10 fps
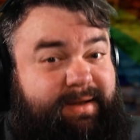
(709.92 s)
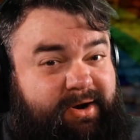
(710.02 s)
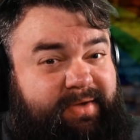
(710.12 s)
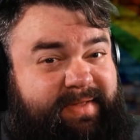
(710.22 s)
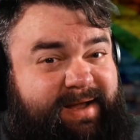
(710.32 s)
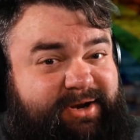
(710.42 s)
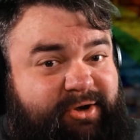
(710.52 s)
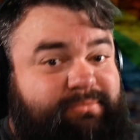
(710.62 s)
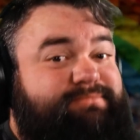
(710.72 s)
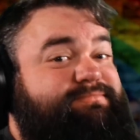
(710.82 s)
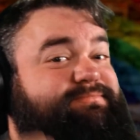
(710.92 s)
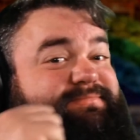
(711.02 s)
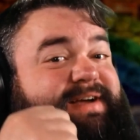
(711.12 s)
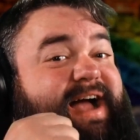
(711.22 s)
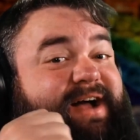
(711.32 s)
And on that note,
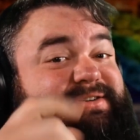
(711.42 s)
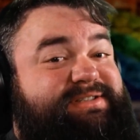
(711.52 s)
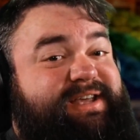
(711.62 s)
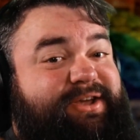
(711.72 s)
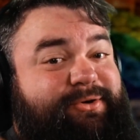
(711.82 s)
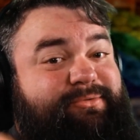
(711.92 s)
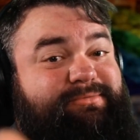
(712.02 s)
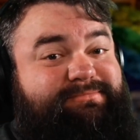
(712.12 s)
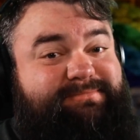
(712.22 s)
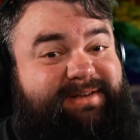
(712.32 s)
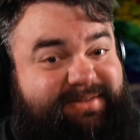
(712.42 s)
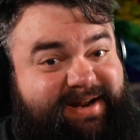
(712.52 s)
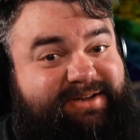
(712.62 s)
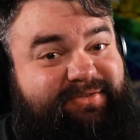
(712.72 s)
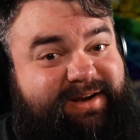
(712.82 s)
I'll see you in the
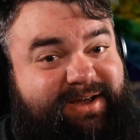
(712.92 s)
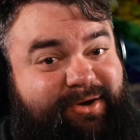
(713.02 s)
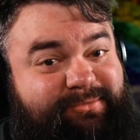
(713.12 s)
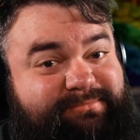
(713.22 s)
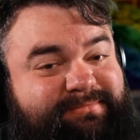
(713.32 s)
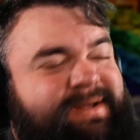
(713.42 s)
next video.